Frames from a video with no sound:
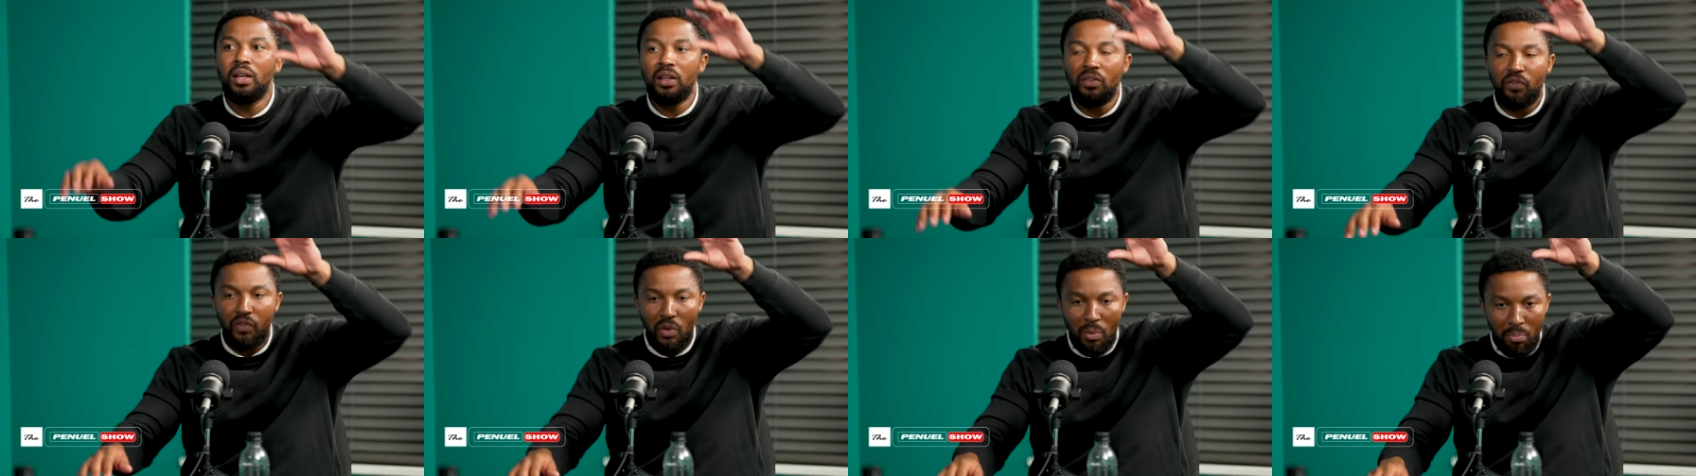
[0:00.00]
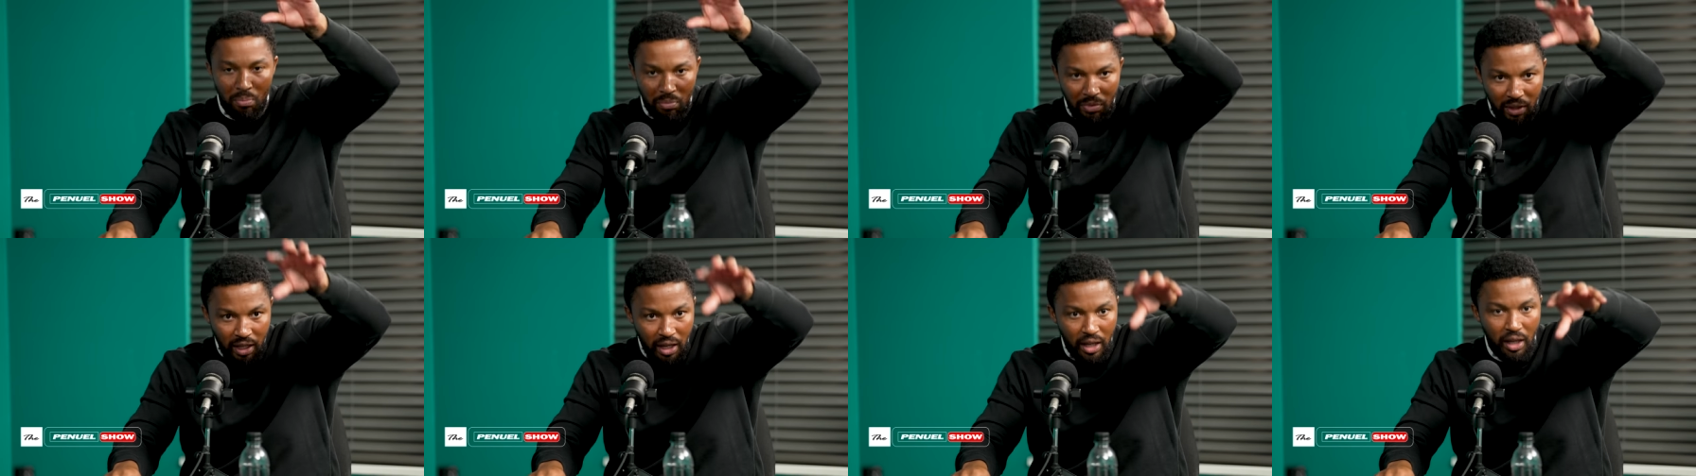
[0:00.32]

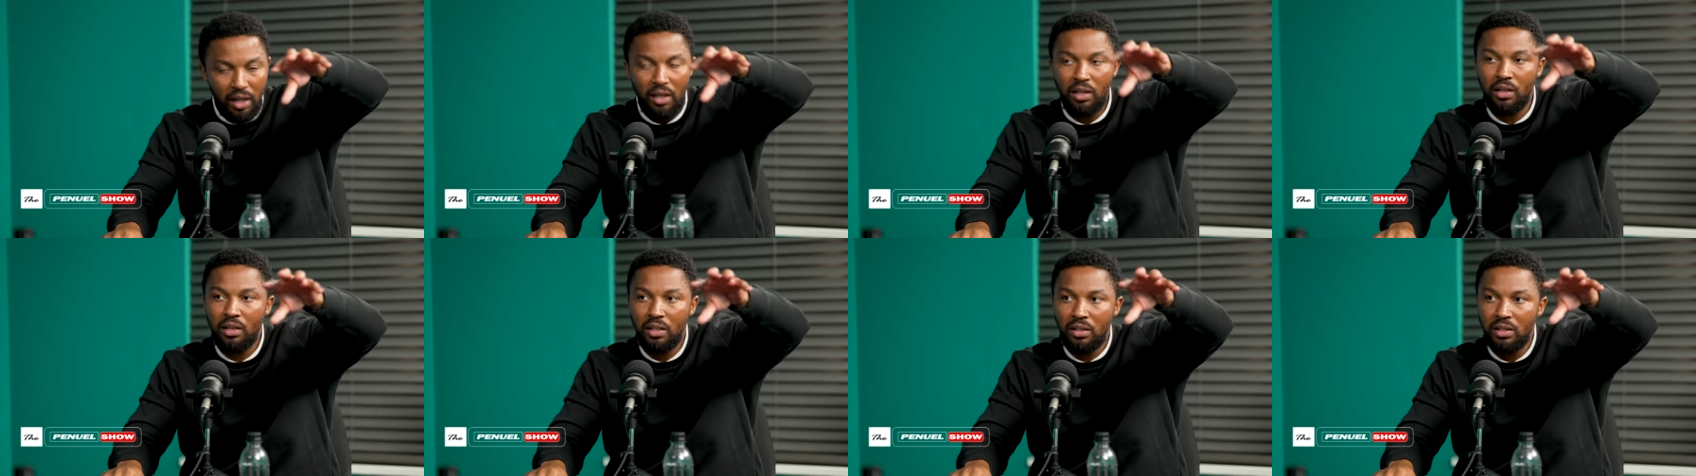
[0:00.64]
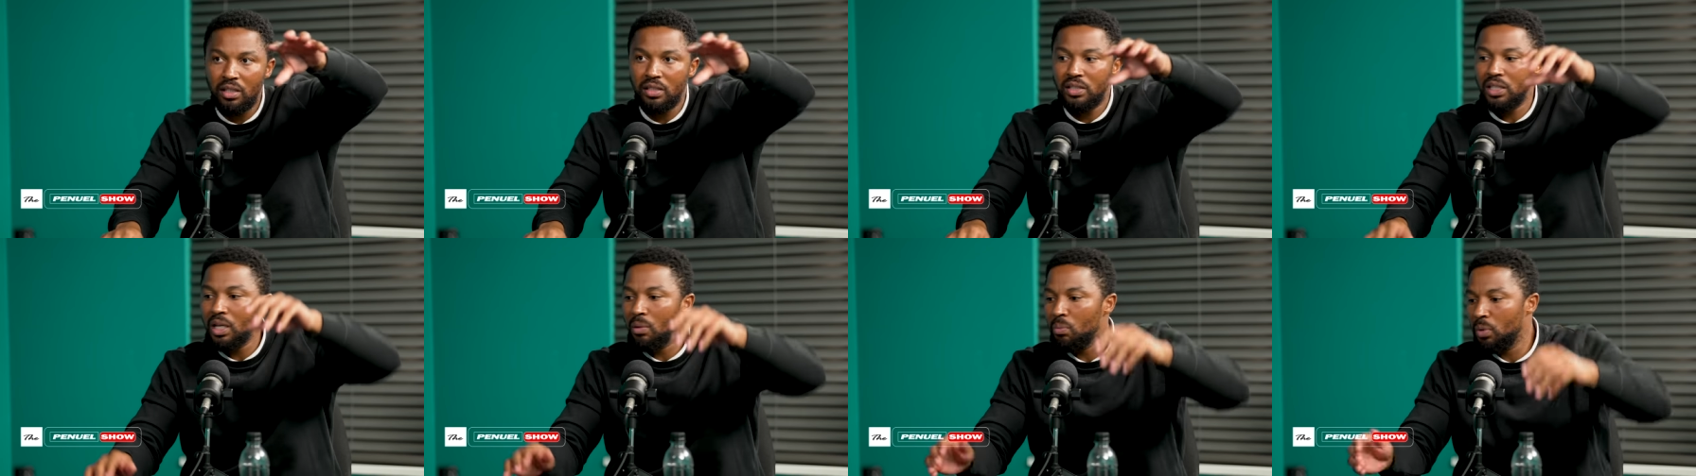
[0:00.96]
From there,
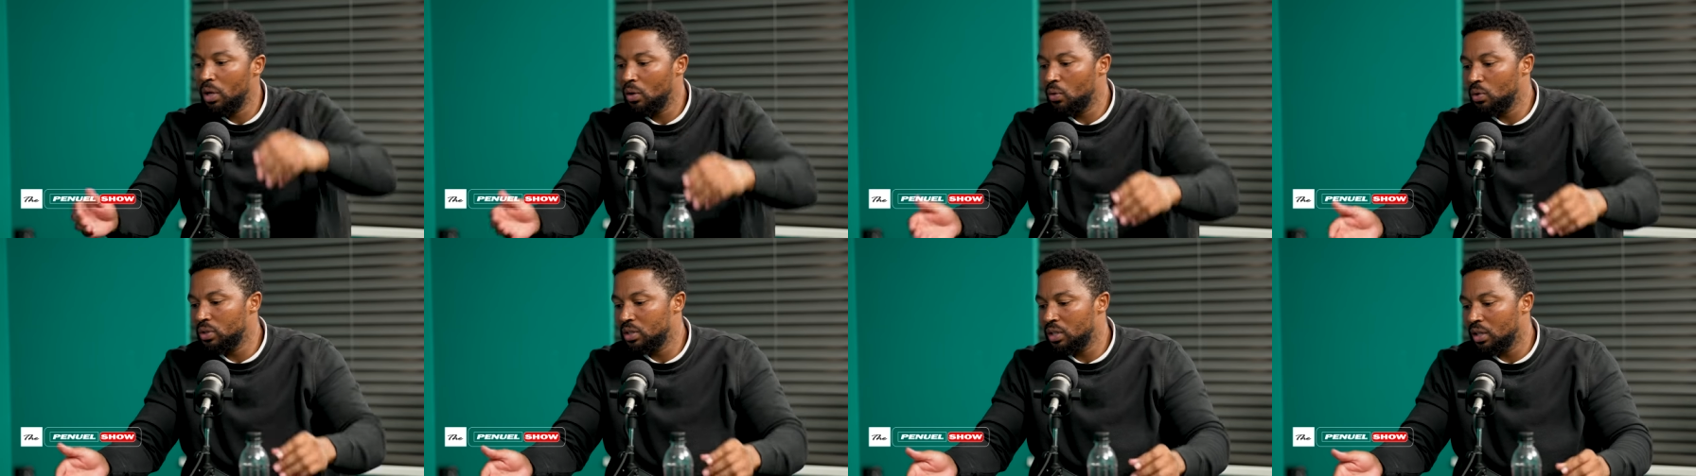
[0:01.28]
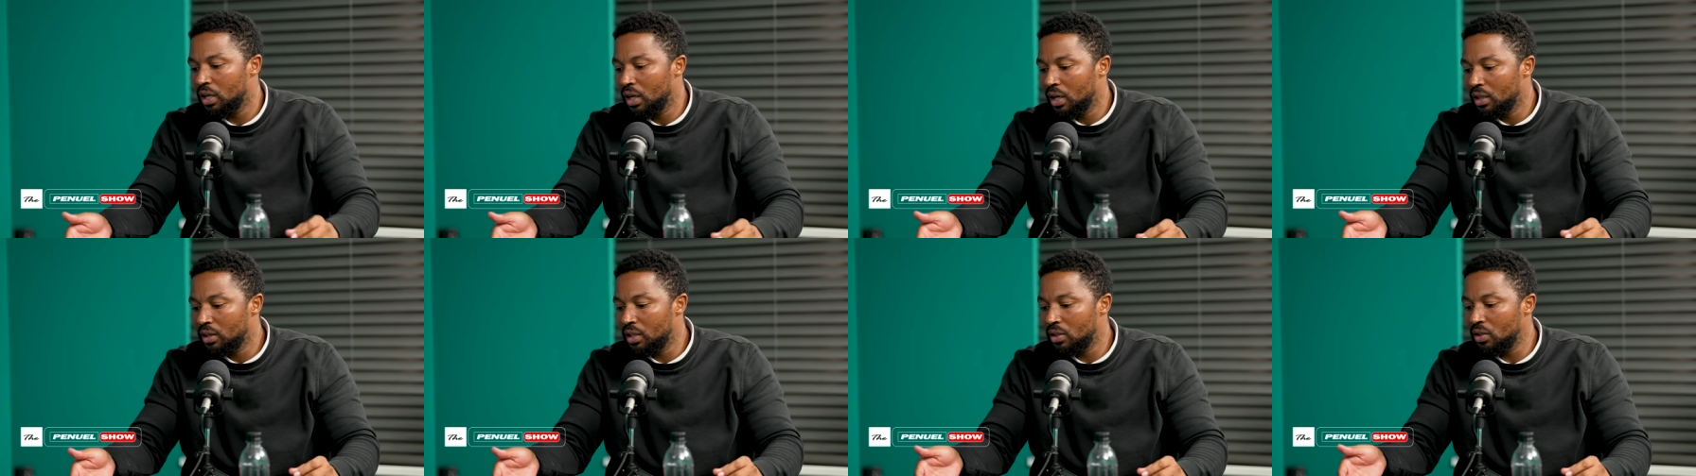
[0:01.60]
the same way,
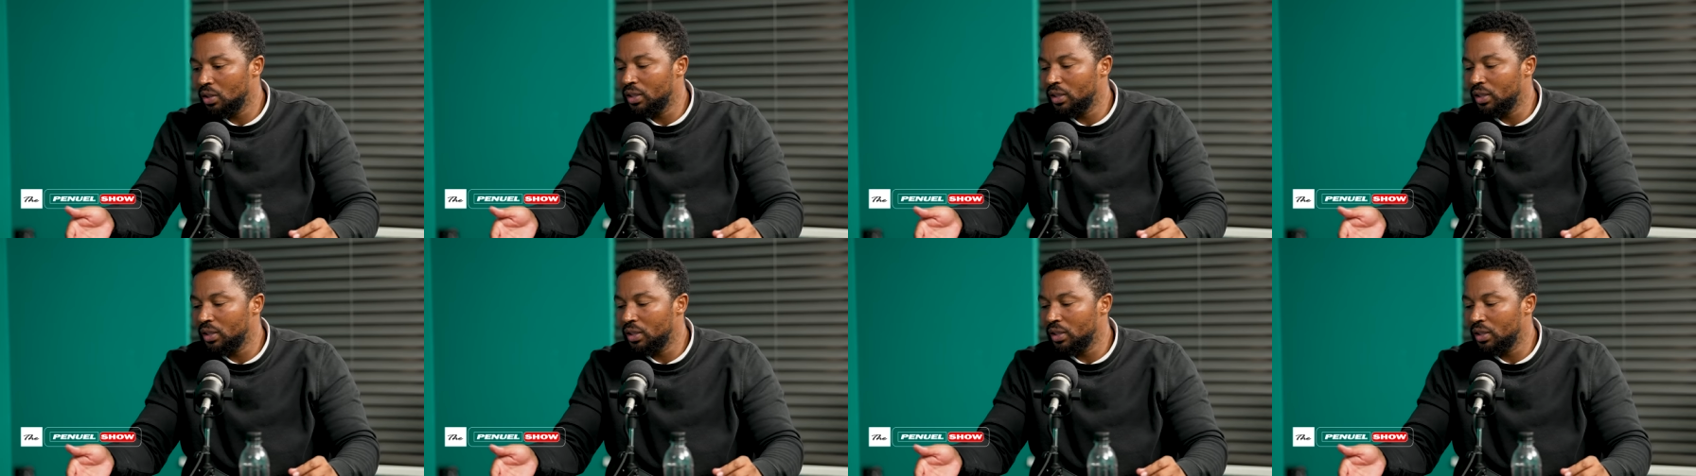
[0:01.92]
they're